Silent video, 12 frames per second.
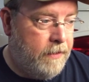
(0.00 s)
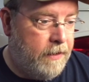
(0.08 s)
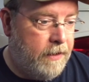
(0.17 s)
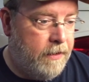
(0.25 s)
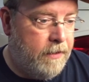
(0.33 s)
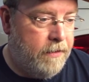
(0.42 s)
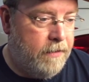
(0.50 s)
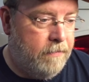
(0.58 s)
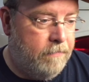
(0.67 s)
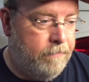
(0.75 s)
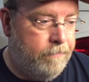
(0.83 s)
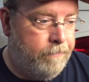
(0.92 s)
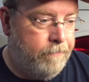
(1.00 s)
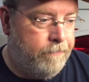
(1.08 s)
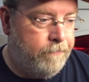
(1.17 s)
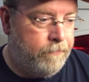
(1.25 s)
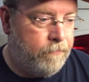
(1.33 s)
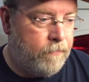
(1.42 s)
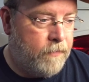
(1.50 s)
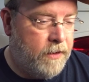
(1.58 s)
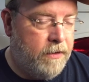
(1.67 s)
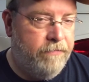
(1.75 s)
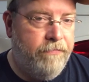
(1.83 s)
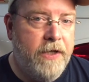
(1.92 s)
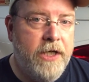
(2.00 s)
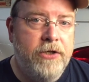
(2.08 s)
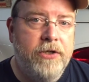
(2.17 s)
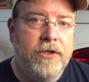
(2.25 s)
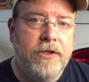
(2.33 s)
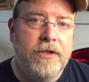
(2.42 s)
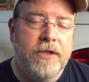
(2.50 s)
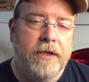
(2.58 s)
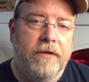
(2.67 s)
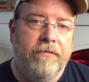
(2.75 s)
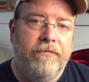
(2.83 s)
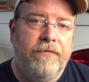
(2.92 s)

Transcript: And the finishes and the